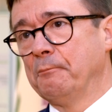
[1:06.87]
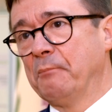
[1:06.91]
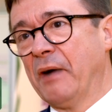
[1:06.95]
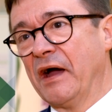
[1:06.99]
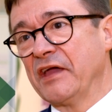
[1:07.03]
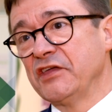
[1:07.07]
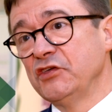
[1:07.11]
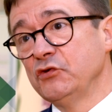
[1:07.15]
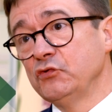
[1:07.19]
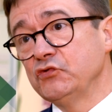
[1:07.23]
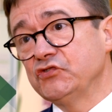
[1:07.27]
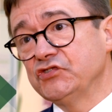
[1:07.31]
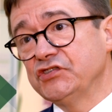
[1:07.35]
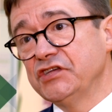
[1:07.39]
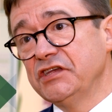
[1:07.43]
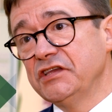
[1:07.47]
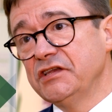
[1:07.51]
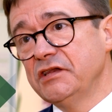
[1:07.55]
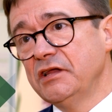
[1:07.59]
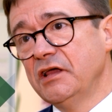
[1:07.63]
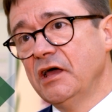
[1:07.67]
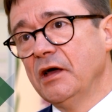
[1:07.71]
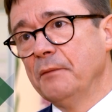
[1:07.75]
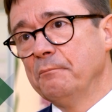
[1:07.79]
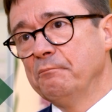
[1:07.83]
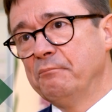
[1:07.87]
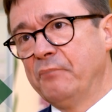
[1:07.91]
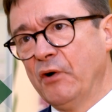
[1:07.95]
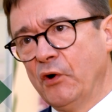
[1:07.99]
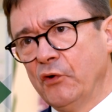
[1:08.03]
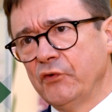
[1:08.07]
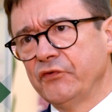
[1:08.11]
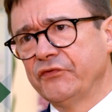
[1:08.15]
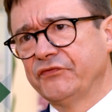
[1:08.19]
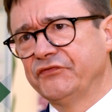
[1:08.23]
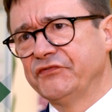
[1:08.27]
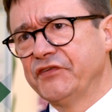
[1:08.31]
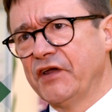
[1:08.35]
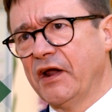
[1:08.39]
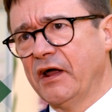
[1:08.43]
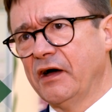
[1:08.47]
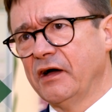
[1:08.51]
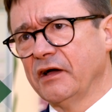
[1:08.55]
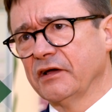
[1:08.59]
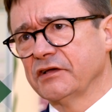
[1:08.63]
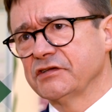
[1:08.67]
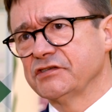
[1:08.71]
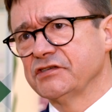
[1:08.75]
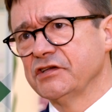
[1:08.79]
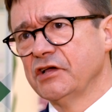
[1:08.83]
By using both
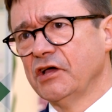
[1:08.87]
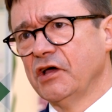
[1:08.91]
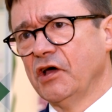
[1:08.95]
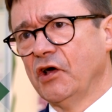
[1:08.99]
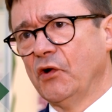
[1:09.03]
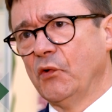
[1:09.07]
drugs,